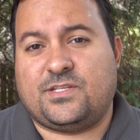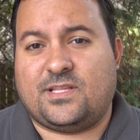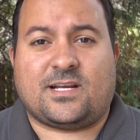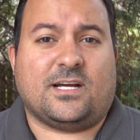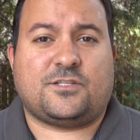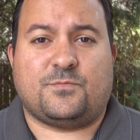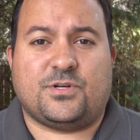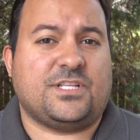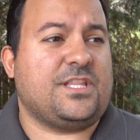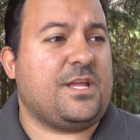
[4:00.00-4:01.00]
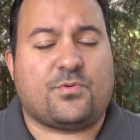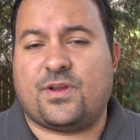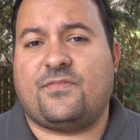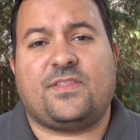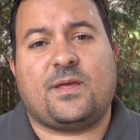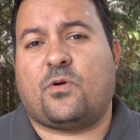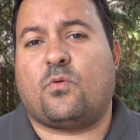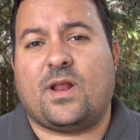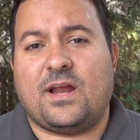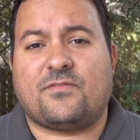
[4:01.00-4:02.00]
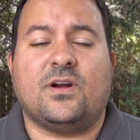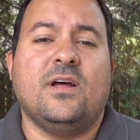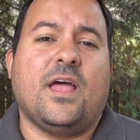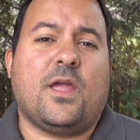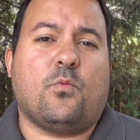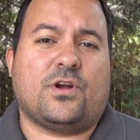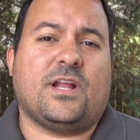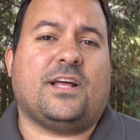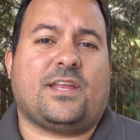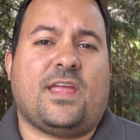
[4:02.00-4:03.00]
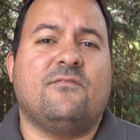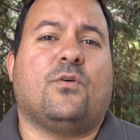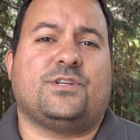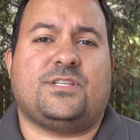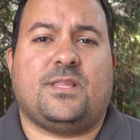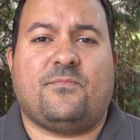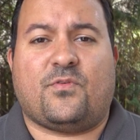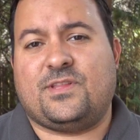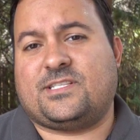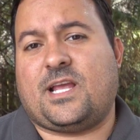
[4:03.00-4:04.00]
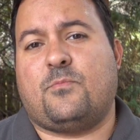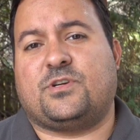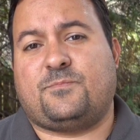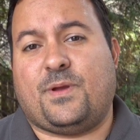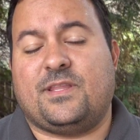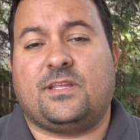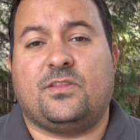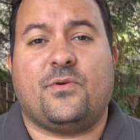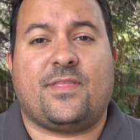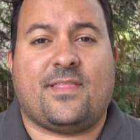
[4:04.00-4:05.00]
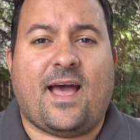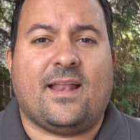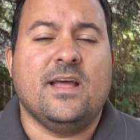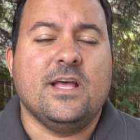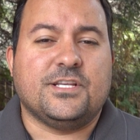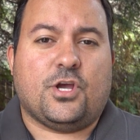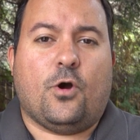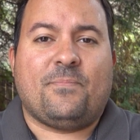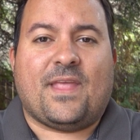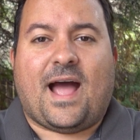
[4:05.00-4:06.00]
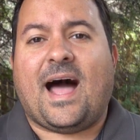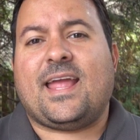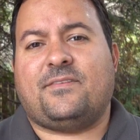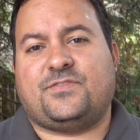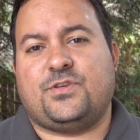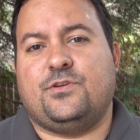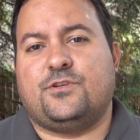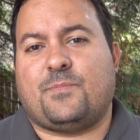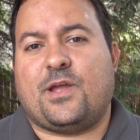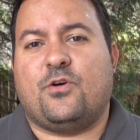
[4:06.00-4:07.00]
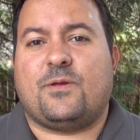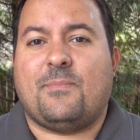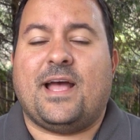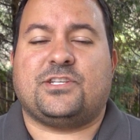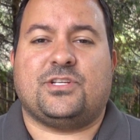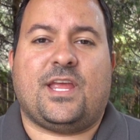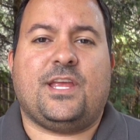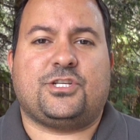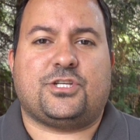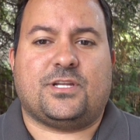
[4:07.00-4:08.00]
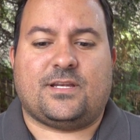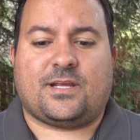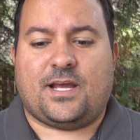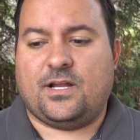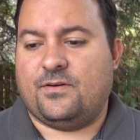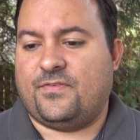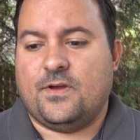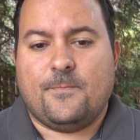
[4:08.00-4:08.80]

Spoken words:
to the customers and debriefing them or whatever, and we're not invoicing them for the time we're spending doing that. So I have to use my own imagination and kind of,